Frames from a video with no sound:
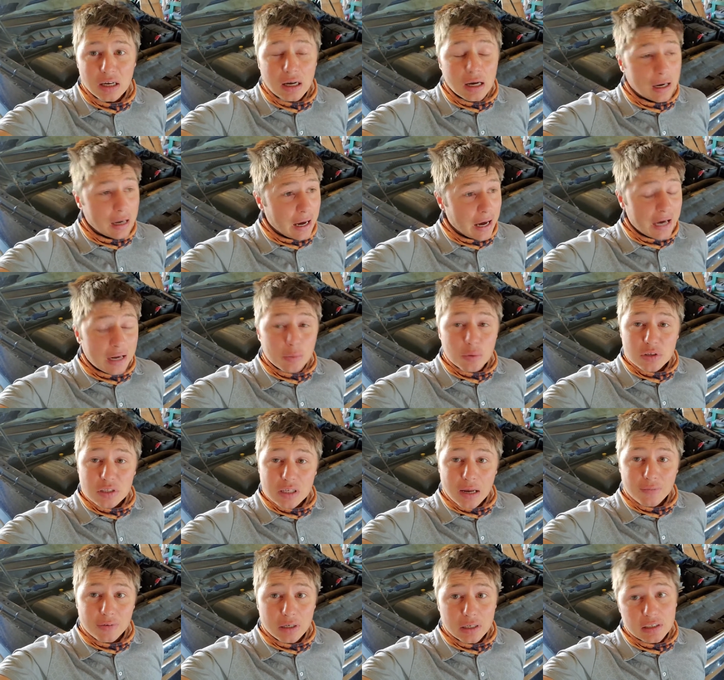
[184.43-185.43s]
Uh, animals
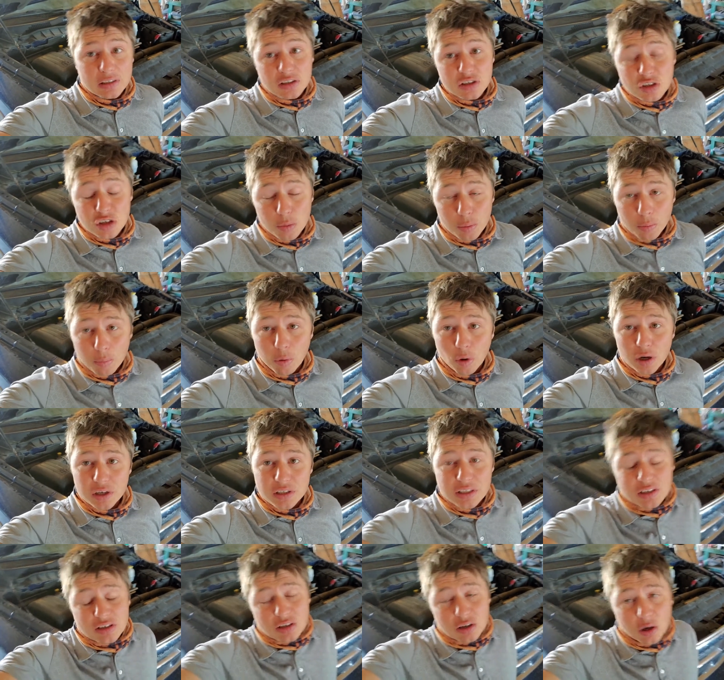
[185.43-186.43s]
love it. It's super
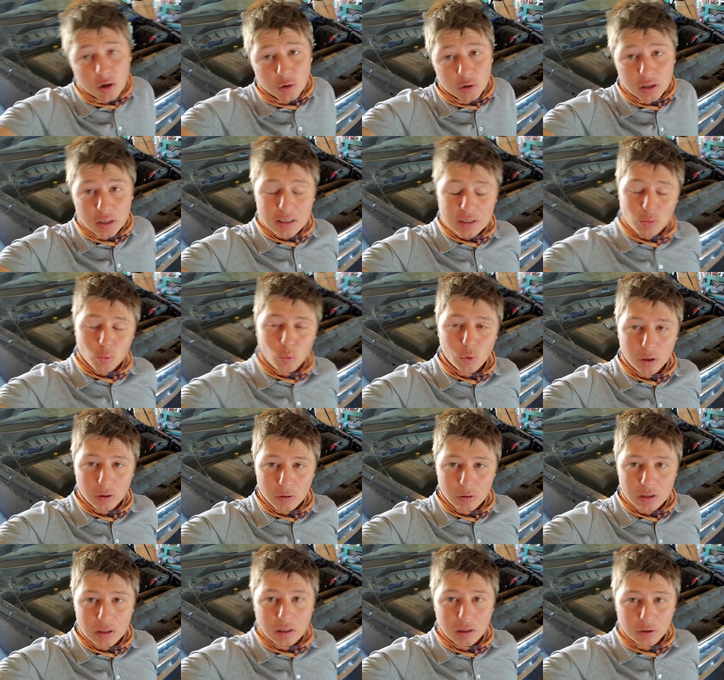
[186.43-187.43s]
poison, so it will
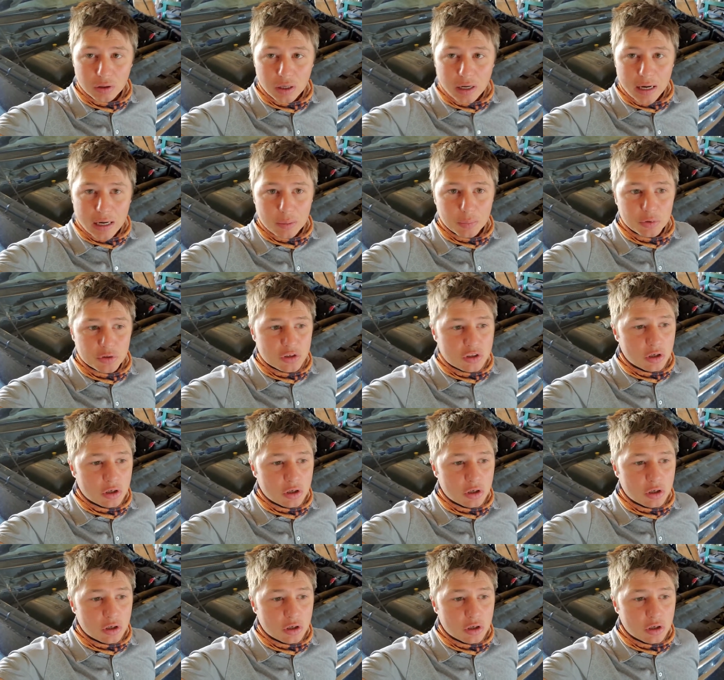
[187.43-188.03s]
kill your animals.